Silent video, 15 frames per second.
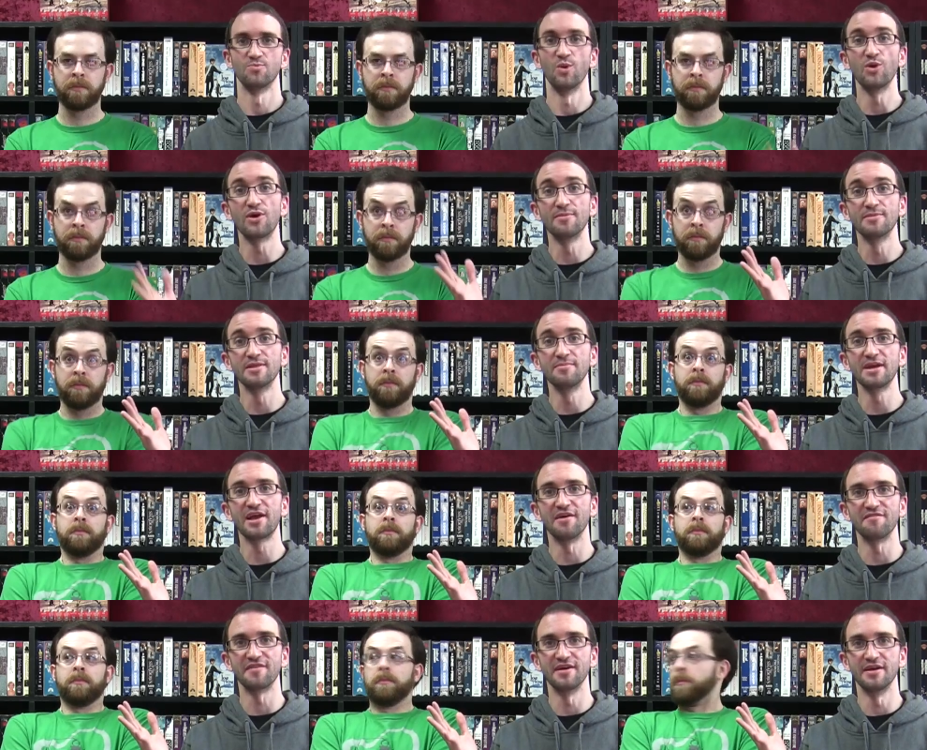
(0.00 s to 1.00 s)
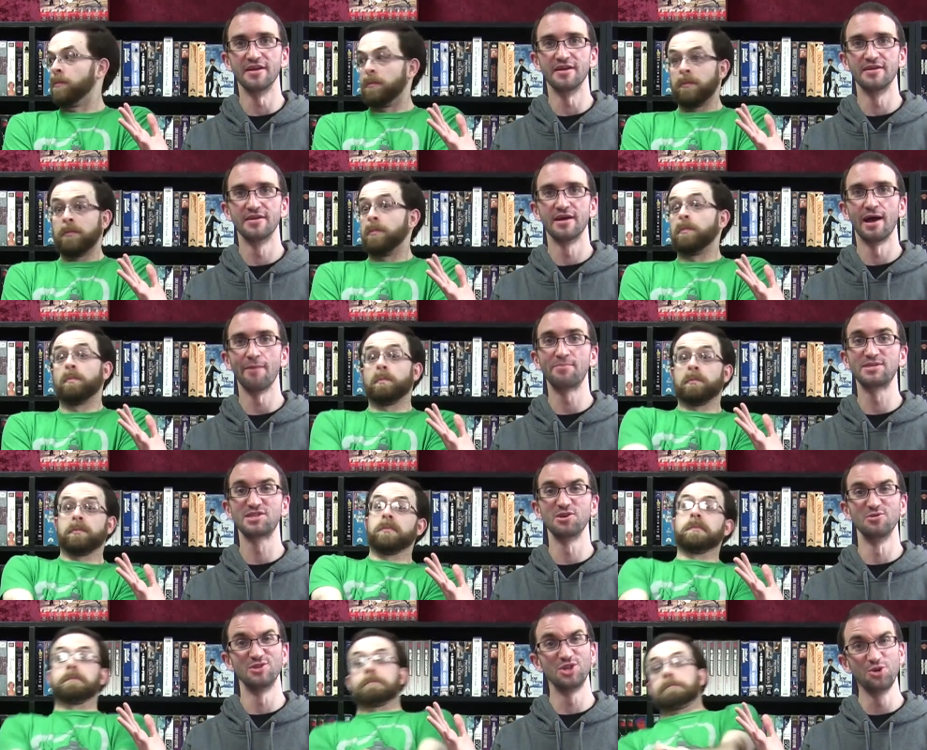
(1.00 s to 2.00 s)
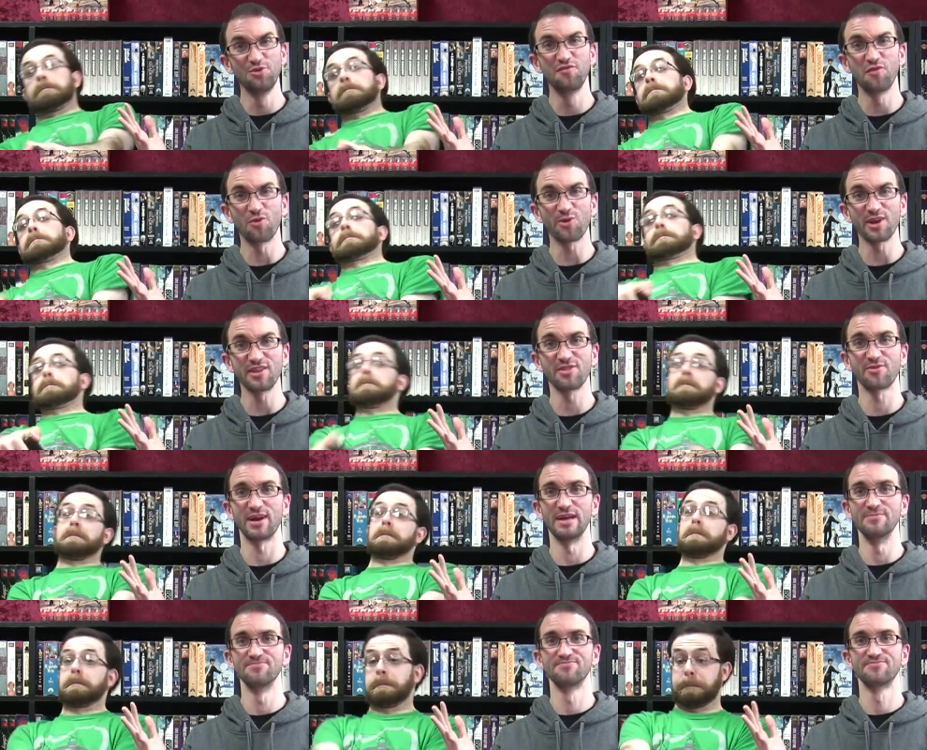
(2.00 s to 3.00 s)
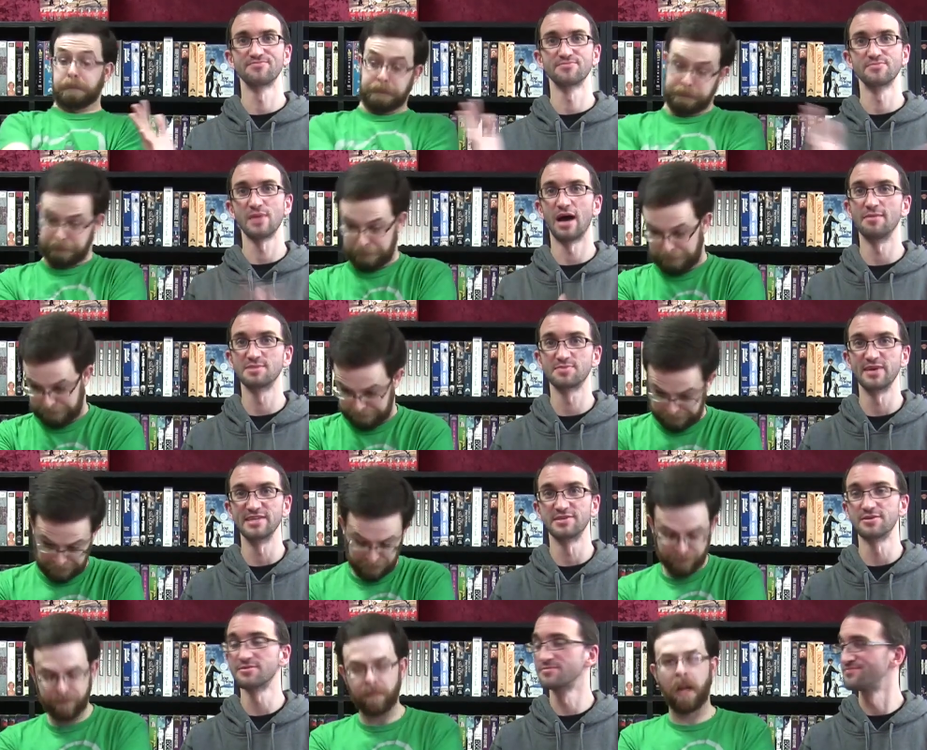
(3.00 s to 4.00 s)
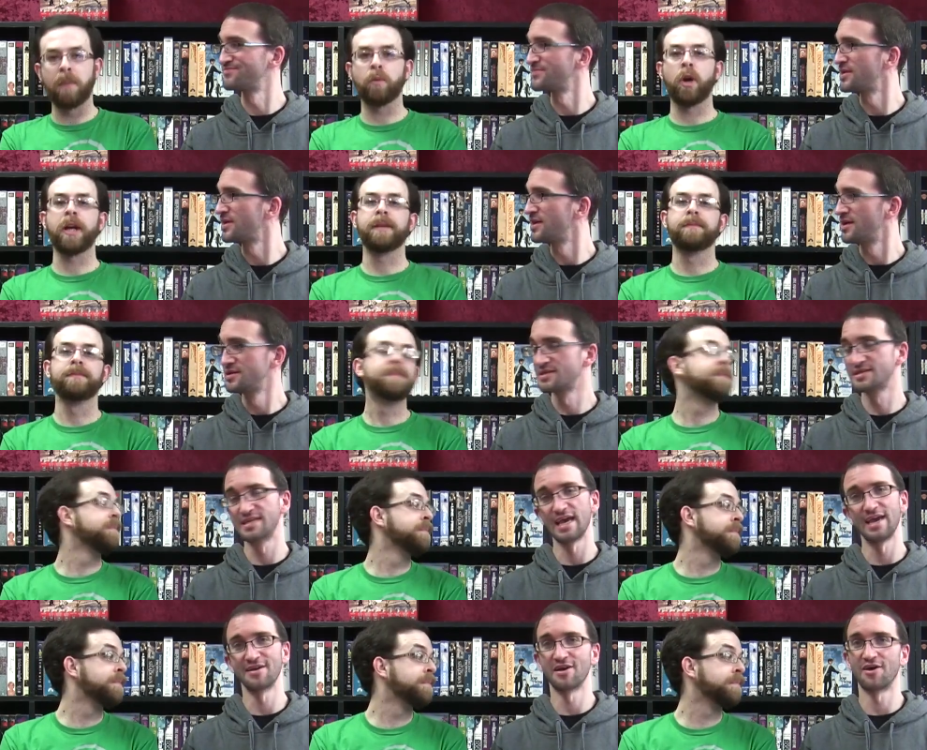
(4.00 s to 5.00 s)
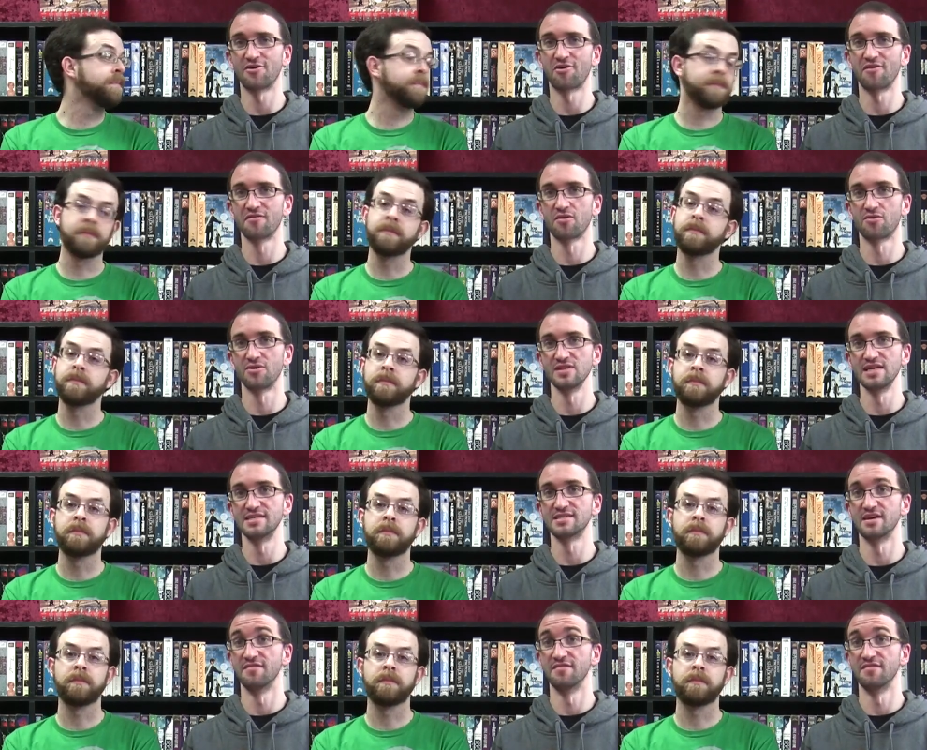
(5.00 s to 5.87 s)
Speaker 1: Welcome to the MacGuffin, episode 243. I'm Spencer. I'm Greg. Today, in honor of the release